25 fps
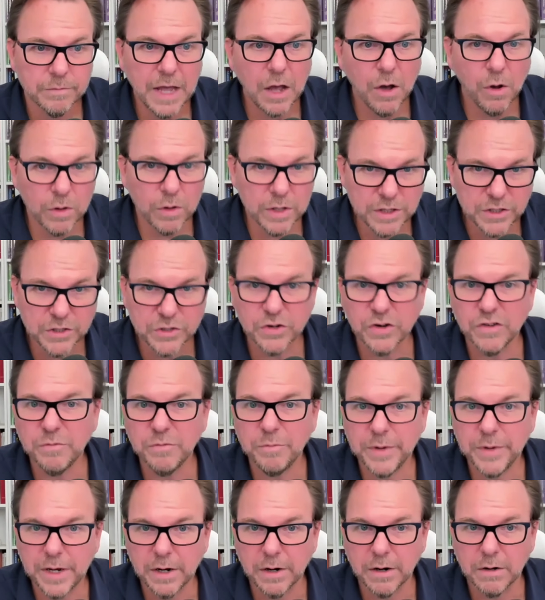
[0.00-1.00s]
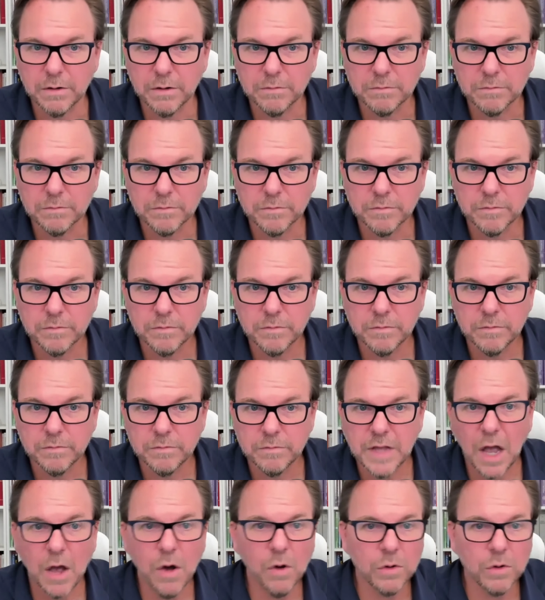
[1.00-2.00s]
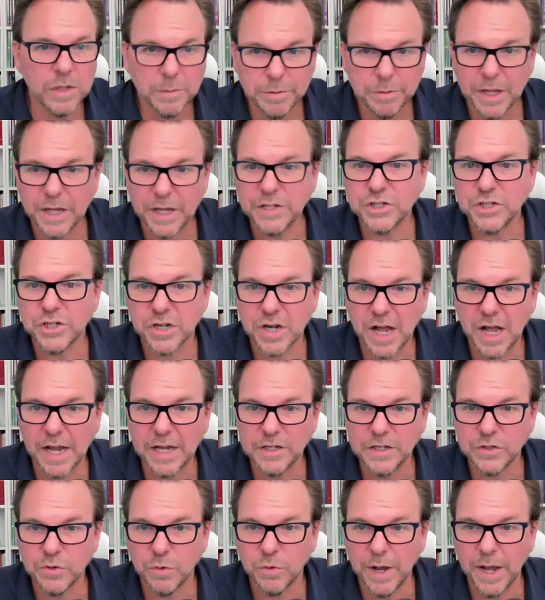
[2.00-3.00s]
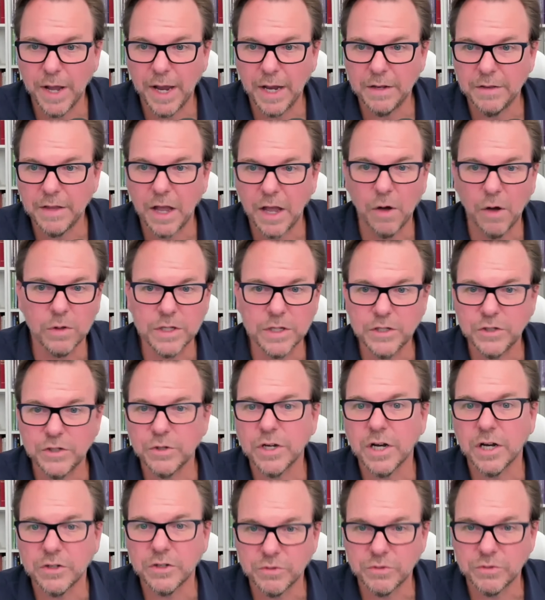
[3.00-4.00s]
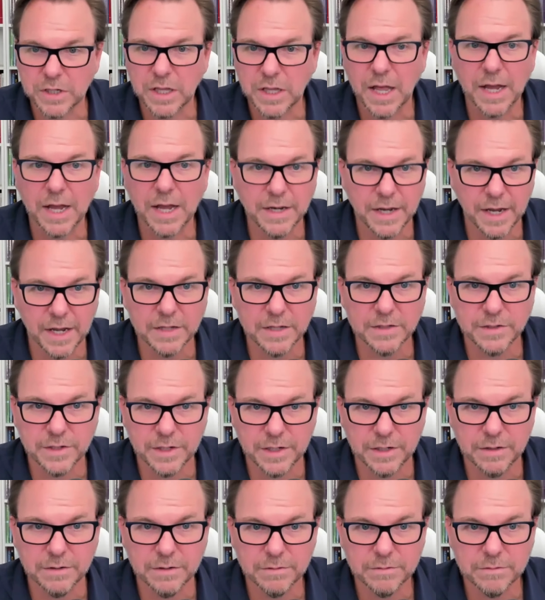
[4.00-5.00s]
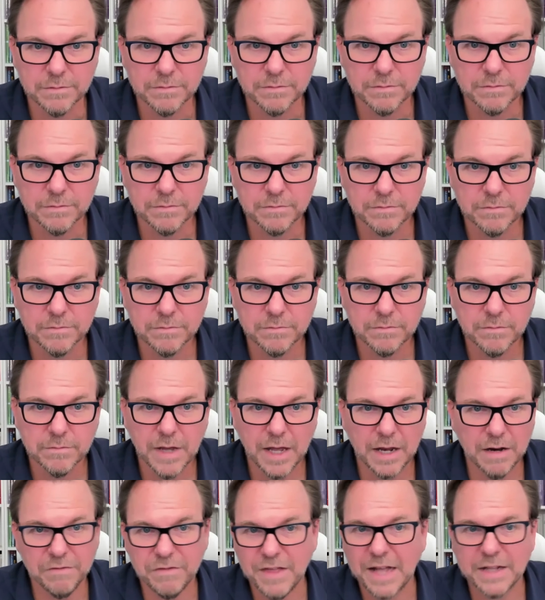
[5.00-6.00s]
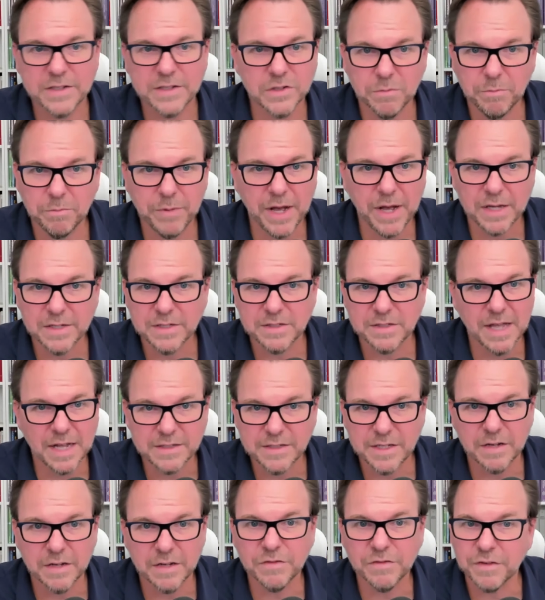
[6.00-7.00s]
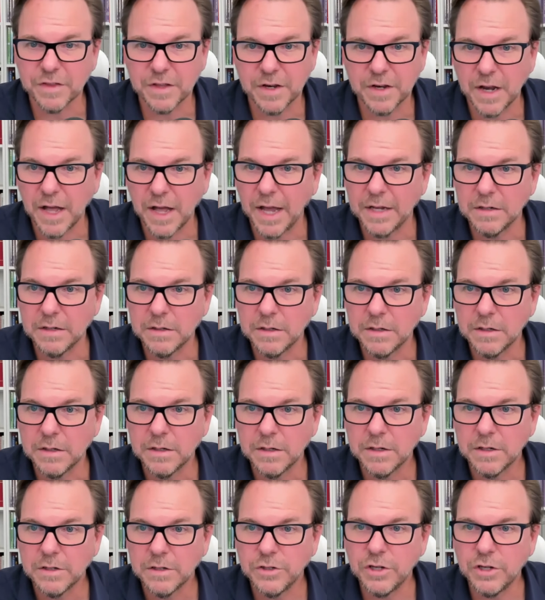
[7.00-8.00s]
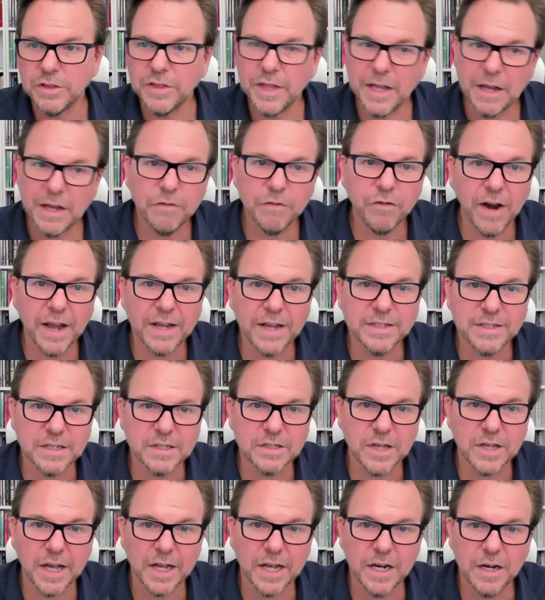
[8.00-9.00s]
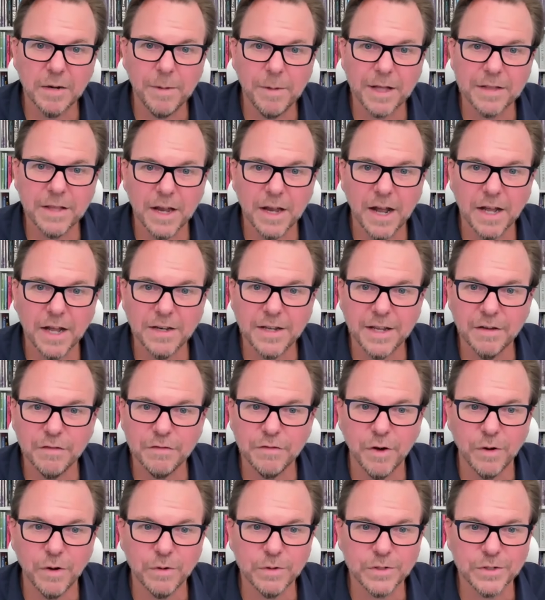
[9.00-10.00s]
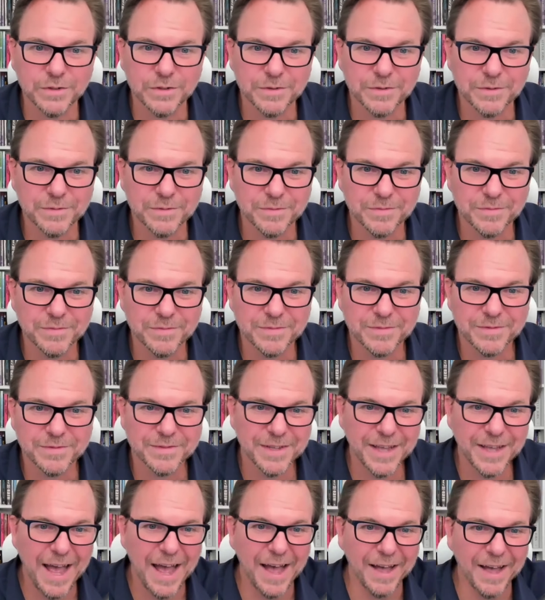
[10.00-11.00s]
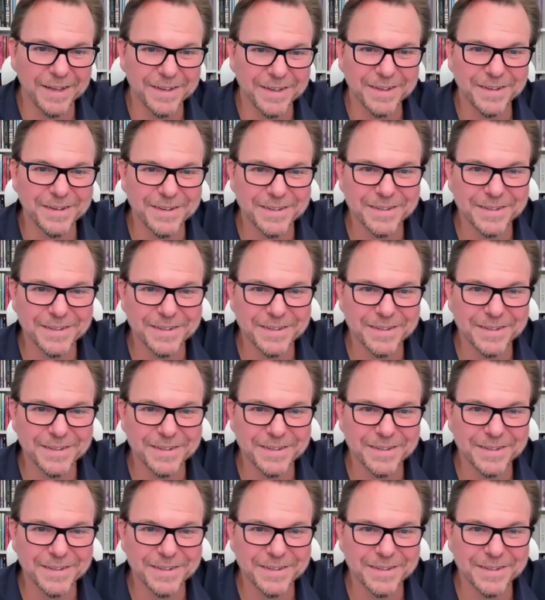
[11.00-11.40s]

They only serve beer. They only play Shania Twain. They only do country line dancing. And if that's a bust, that's it for the night. Do you think Frank's excited about that idea, folks? Yeah.